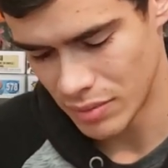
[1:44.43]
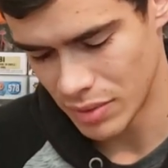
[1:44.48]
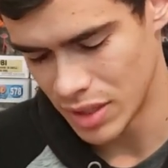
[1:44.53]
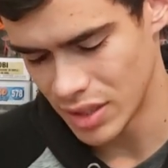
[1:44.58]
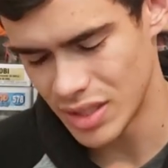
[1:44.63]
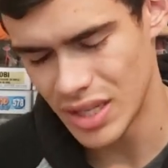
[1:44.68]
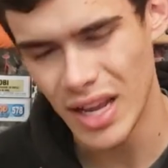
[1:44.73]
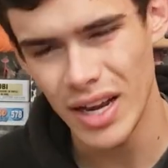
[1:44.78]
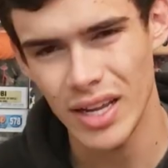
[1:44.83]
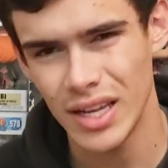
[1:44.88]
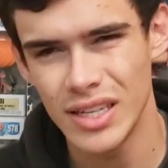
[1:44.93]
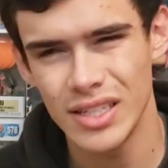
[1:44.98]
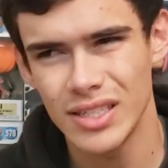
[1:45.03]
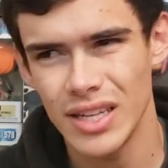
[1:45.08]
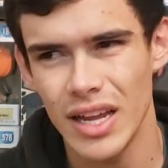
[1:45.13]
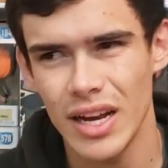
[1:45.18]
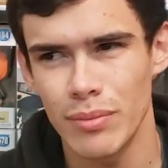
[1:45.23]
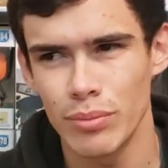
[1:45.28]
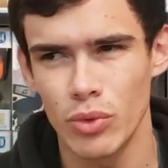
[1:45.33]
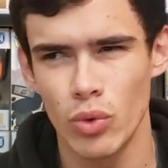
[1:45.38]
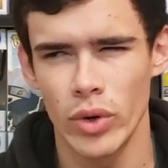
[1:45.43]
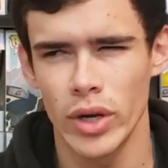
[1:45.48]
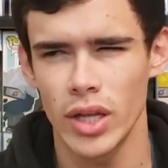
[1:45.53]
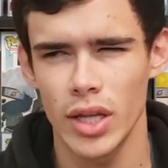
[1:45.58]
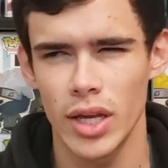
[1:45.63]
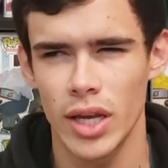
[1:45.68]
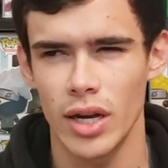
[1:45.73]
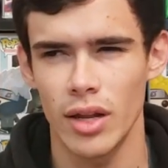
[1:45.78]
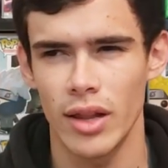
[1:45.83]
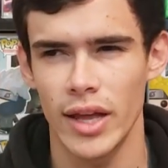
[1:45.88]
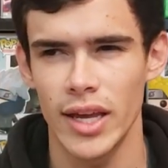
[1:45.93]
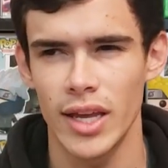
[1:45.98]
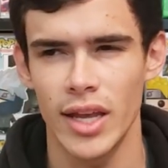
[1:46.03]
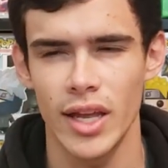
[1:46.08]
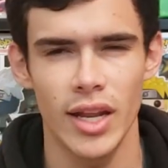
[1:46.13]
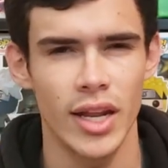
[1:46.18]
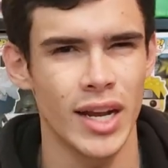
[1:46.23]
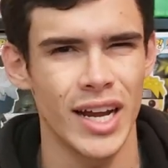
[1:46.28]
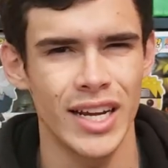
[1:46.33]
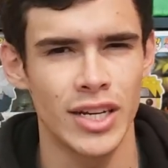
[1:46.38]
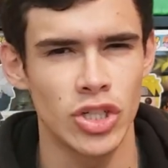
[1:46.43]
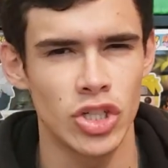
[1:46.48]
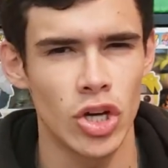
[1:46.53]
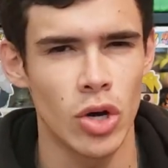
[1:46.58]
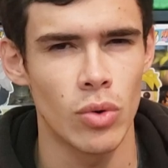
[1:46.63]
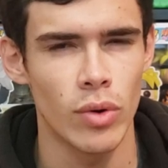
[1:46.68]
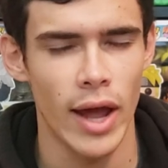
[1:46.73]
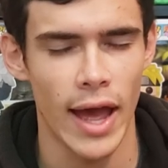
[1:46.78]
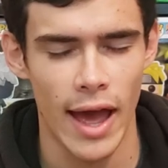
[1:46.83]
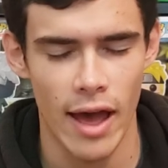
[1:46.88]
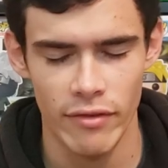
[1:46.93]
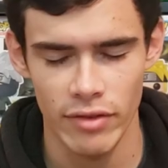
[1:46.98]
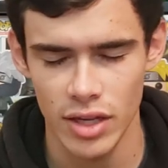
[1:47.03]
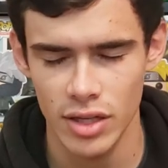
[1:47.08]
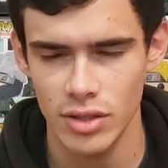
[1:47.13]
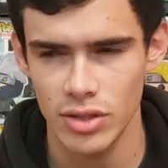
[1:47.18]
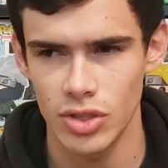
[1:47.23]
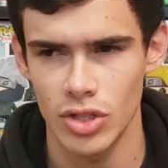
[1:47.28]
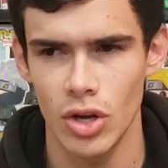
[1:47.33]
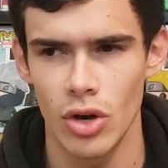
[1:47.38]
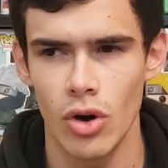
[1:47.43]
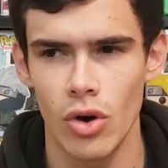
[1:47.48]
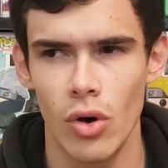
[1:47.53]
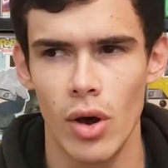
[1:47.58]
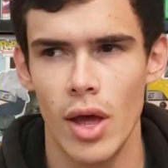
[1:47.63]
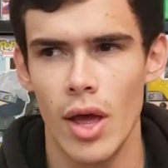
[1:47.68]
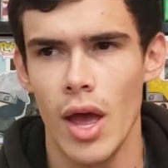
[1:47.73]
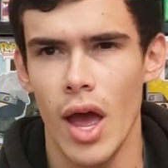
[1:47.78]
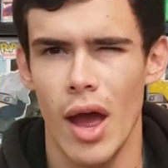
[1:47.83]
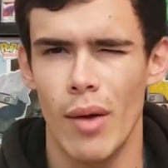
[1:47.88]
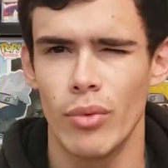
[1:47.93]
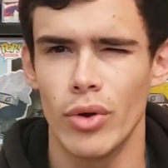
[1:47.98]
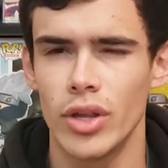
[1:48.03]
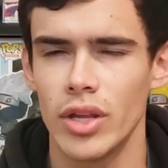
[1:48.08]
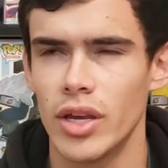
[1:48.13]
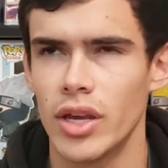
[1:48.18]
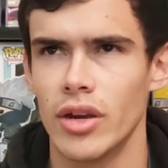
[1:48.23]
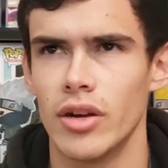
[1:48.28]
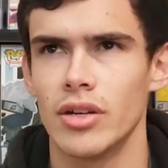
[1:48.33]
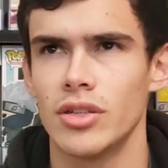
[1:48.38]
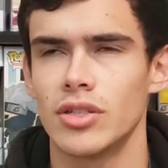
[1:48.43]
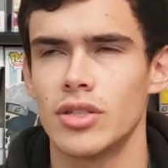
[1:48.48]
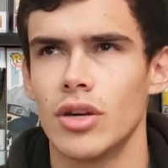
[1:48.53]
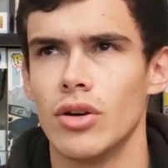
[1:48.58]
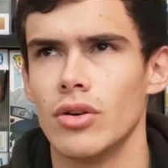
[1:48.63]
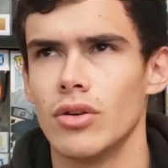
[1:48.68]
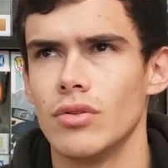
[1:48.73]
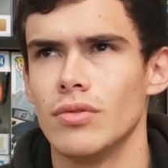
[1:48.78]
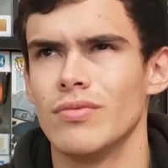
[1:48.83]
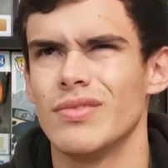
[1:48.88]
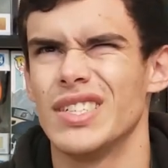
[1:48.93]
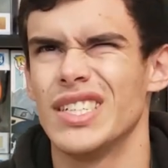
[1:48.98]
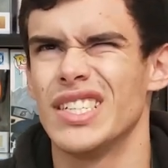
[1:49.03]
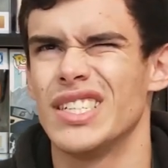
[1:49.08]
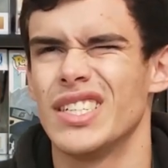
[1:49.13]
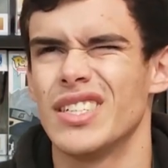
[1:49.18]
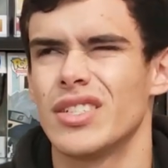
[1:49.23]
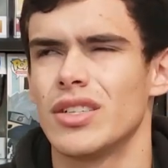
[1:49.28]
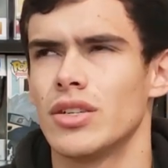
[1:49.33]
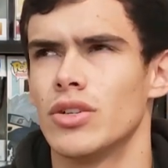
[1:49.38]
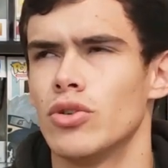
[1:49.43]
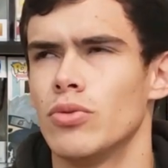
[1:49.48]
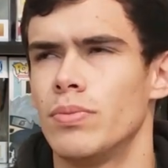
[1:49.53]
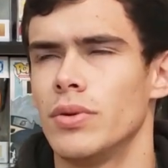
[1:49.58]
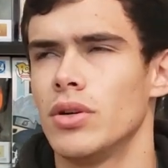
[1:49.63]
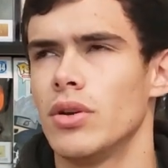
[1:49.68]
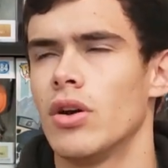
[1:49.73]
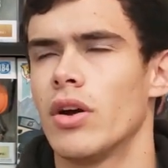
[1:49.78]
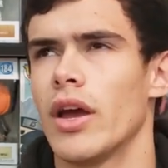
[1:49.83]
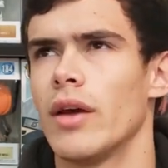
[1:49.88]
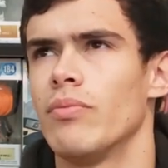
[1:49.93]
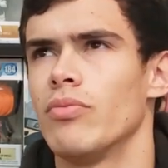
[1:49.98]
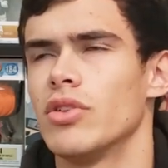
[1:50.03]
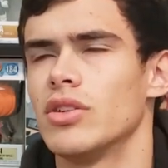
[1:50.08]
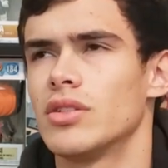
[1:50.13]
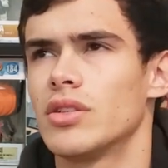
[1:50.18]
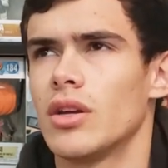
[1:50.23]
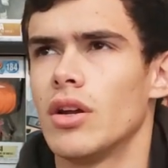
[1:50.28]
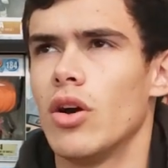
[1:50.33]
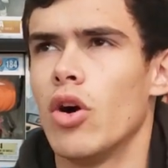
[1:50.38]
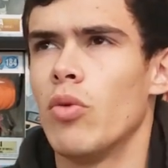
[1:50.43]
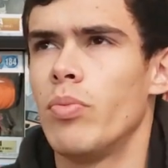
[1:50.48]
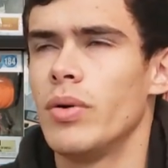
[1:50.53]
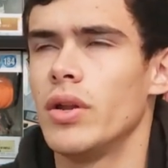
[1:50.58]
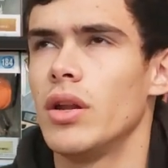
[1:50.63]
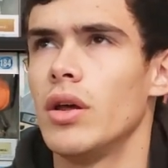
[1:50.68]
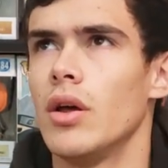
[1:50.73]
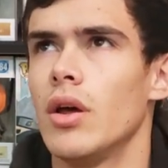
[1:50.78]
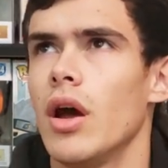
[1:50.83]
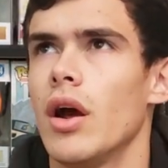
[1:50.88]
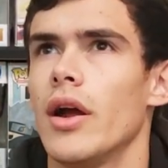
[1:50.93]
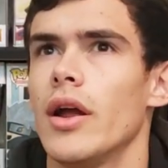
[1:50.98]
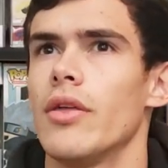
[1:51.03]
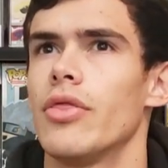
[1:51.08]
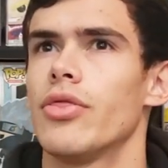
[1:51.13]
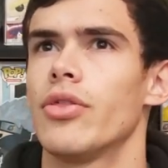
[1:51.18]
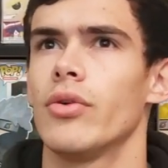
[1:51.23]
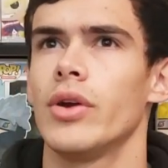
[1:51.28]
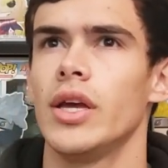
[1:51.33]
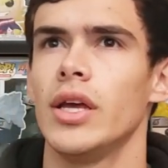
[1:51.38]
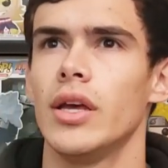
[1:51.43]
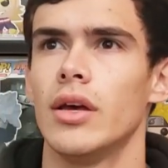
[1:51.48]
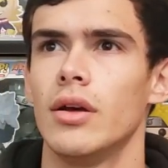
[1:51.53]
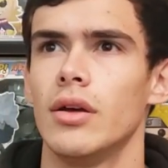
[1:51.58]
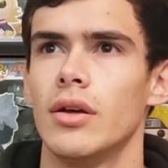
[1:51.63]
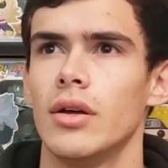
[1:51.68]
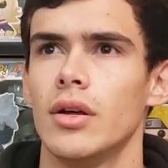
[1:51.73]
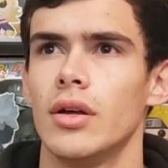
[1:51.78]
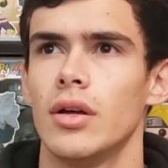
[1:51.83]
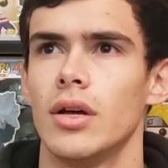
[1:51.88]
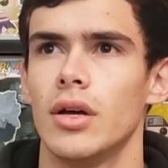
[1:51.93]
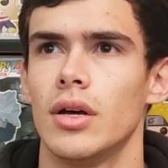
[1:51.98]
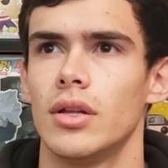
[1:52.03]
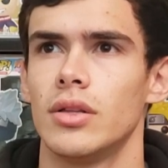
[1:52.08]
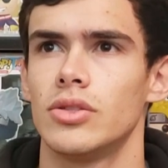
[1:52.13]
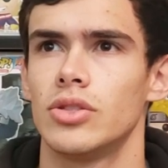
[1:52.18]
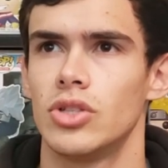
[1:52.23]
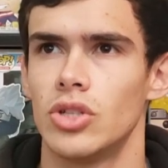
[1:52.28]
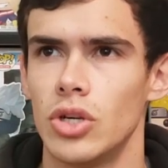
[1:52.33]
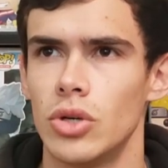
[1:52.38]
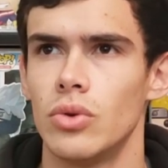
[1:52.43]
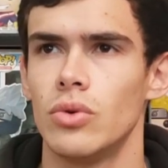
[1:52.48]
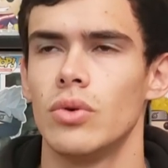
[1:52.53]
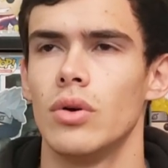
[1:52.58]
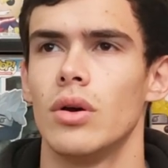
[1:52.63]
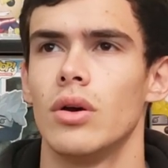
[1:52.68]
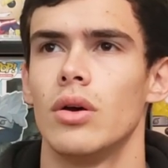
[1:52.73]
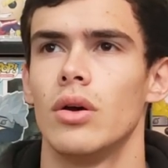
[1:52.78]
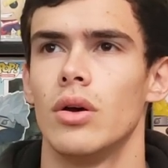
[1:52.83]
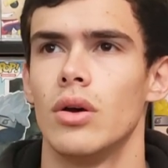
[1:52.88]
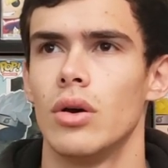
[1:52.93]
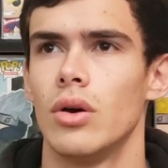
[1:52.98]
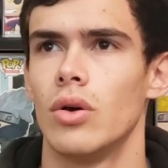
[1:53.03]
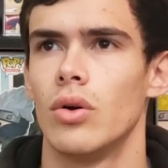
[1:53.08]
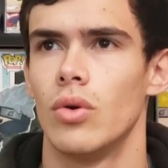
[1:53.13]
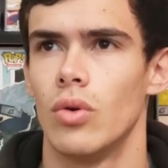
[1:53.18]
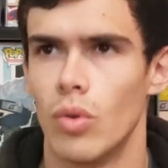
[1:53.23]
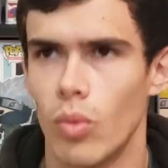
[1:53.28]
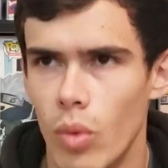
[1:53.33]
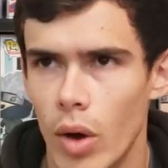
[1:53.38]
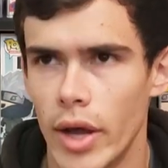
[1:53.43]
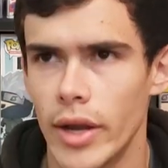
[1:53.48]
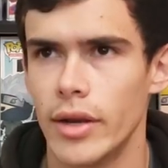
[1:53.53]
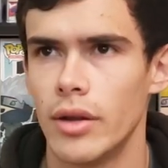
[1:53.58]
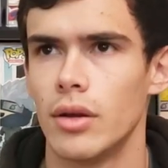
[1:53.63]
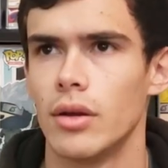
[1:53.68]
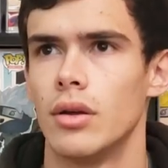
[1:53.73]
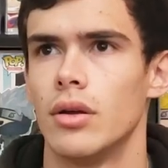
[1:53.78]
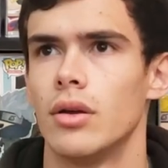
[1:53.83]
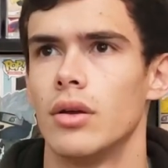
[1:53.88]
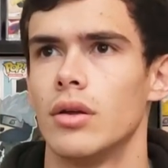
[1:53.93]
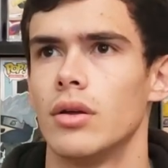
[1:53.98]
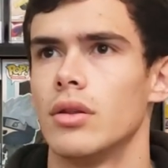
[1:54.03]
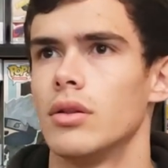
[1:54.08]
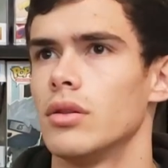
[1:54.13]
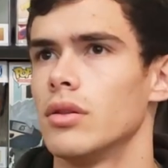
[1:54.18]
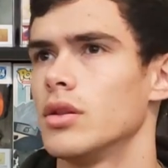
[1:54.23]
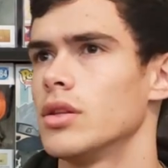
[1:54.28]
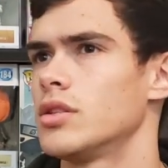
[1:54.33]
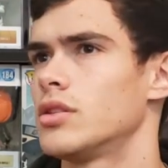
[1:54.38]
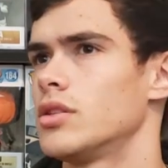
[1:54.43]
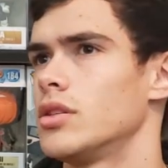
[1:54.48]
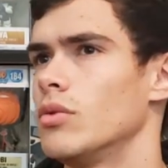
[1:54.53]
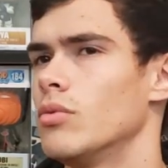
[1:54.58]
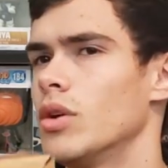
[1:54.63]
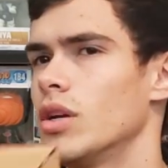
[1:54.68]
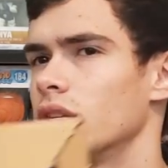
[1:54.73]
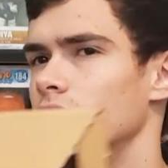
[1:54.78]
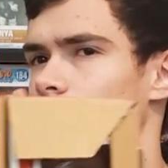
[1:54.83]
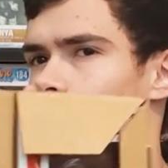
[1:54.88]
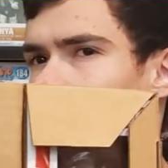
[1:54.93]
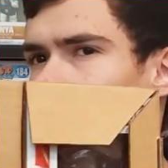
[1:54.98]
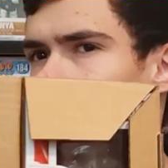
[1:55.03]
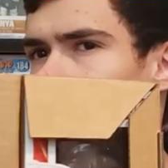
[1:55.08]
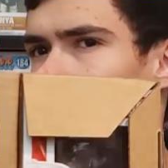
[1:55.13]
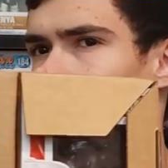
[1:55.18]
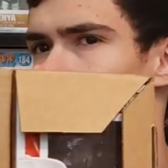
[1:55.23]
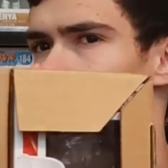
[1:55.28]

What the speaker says: He said I'm really gonna like it, and I don't have it, so I'm really curious. So is this gonna open? Okay, this is gonna open. All right, 3, 2, 1. Let's see, what is it?